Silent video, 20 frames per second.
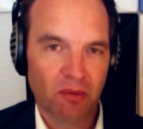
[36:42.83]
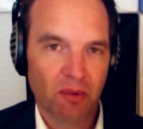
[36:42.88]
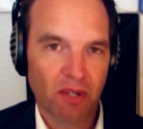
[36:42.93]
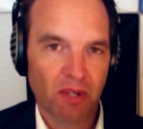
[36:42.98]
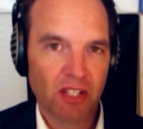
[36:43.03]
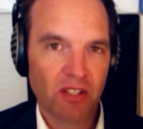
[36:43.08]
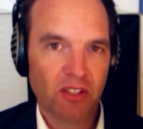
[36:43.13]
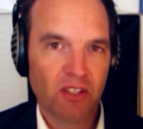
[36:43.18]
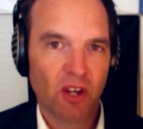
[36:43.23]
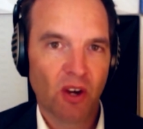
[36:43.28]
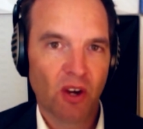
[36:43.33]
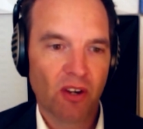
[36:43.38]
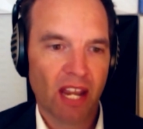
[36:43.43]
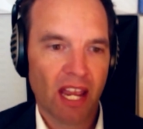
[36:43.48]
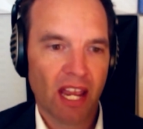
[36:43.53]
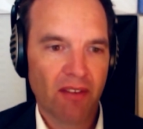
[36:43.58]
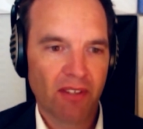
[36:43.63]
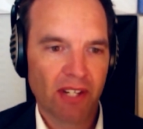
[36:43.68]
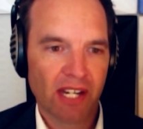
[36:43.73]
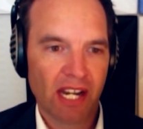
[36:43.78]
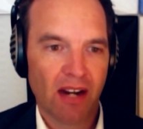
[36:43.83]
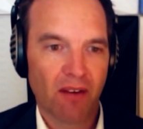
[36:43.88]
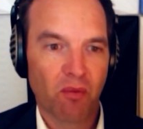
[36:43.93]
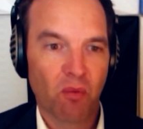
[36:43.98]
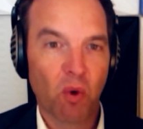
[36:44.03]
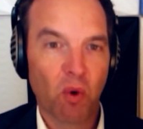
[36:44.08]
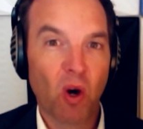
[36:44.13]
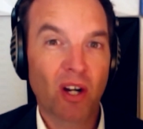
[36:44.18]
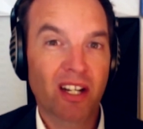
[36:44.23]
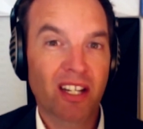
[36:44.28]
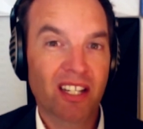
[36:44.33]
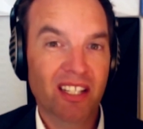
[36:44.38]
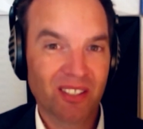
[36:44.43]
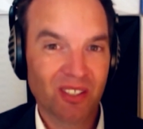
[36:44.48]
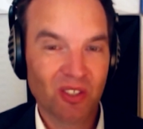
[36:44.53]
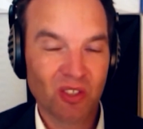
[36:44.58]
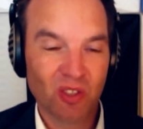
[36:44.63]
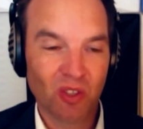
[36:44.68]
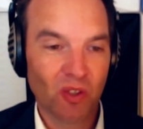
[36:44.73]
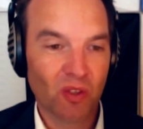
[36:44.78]
When you don't have enough, what can you
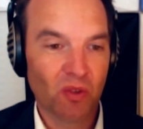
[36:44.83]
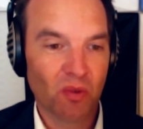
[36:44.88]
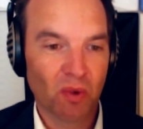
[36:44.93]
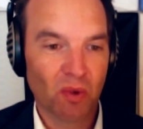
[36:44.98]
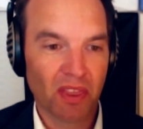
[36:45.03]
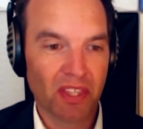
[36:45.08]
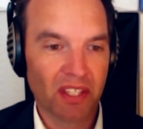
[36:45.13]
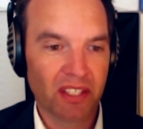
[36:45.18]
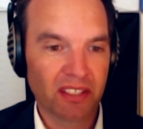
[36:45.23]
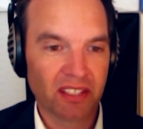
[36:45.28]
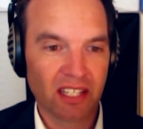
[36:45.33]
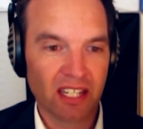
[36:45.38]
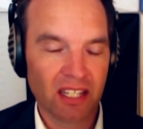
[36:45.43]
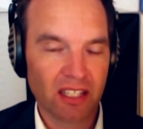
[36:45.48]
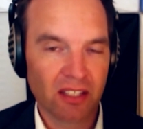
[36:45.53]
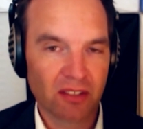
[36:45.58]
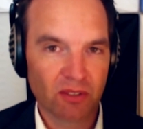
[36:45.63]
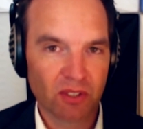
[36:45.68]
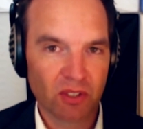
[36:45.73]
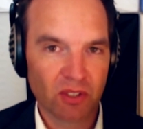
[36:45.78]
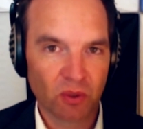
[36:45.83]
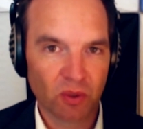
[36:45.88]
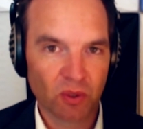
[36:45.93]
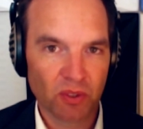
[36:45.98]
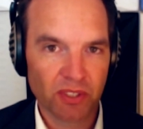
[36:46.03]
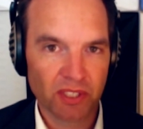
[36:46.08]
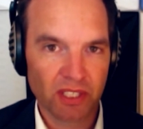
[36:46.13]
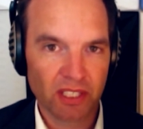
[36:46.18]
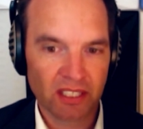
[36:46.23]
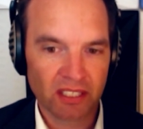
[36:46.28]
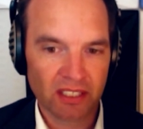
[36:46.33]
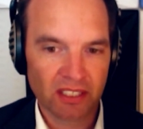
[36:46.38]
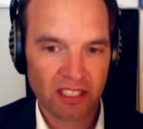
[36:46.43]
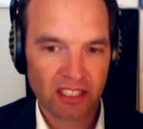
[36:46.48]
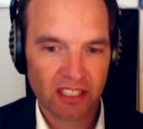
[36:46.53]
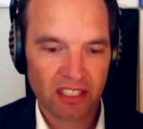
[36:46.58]
do with the scarce resources?